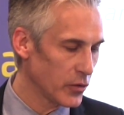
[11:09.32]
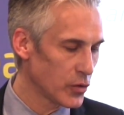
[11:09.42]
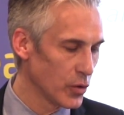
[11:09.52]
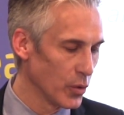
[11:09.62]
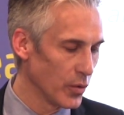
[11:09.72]

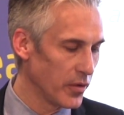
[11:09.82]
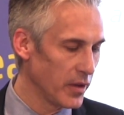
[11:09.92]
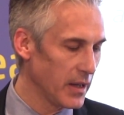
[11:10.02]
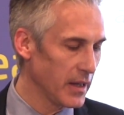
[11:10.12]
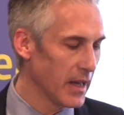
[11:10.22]
to
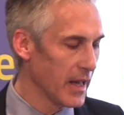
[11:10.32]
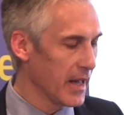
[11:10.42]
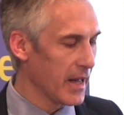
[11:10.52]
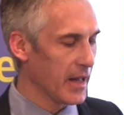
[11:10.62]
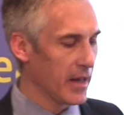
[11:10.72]
the
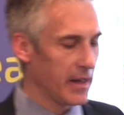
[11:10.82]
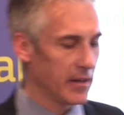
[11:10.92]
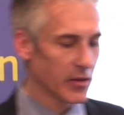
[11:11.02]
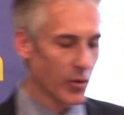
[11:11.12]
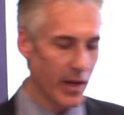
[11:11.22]

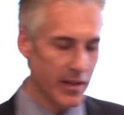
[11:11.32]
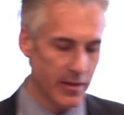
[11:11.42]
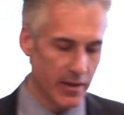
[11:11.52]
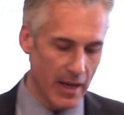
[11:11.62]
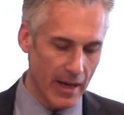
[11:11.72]

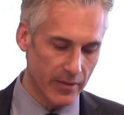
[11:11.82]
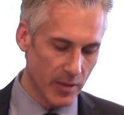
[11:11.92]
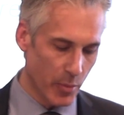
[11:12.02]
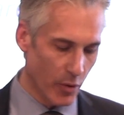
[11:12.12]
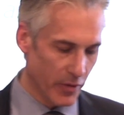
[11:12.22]
integrated
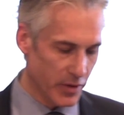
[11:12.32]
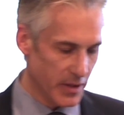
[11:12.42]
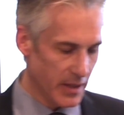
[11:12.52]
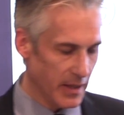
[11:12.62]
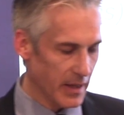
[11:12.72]

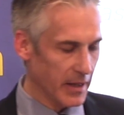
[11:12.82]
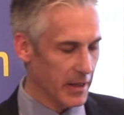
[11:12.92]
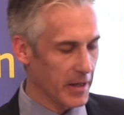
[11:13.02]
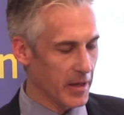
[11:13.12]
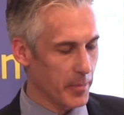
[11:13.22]
anti-poverty
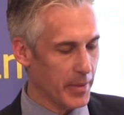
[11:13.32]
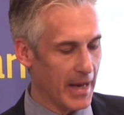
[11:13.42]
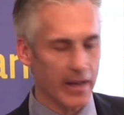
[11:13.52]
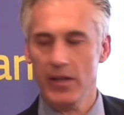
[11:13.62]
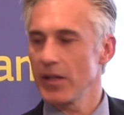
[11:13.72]

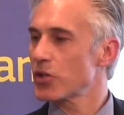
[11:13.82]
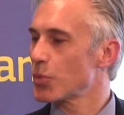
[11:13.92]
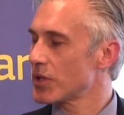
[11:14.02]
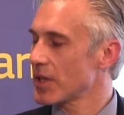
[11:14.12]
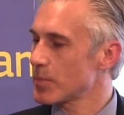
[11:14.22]
package,
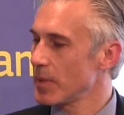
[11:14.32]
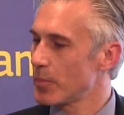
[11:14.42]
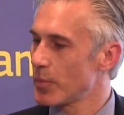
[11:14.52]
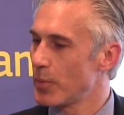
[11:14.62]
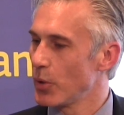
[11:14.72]
which has
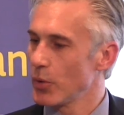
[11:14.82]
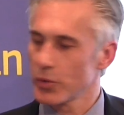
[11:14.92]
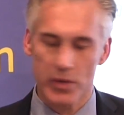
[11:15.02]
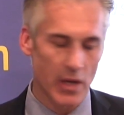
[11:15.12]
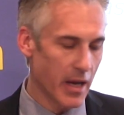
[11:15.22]
been
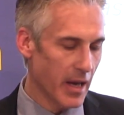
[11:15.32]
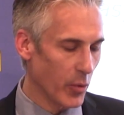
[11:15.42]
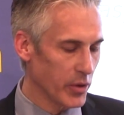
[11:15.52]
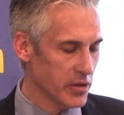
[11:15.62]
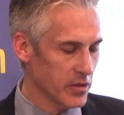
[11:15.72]
proposed,
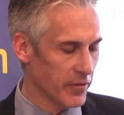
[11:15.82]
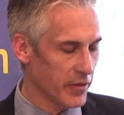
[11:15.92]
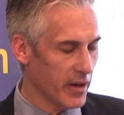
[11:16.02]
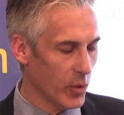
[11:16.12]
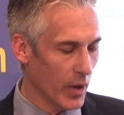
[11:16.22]
and which is a
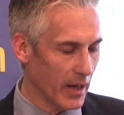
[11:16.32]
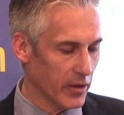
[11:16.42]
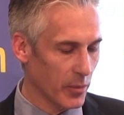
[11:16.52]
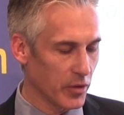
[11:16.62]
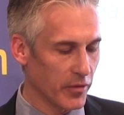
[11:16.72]
very
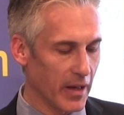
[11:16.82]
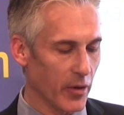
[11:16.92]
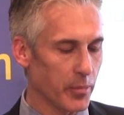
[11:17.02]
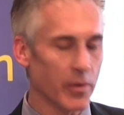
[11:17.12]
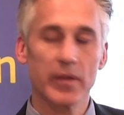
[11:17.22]
welcome
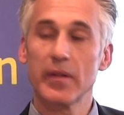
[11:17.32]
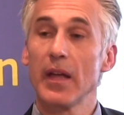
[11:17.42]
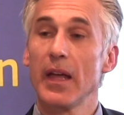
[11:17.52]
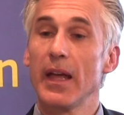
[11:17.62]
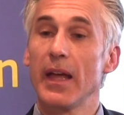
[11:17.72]
development.
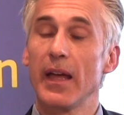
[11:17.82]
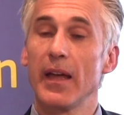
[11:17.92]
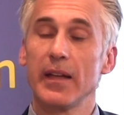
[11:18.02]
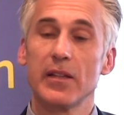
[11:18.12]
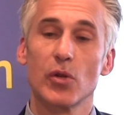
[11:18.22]

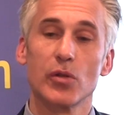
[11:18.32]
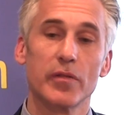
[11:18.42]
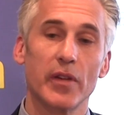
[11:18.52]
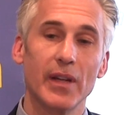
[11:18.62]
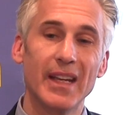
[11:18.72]
It's also very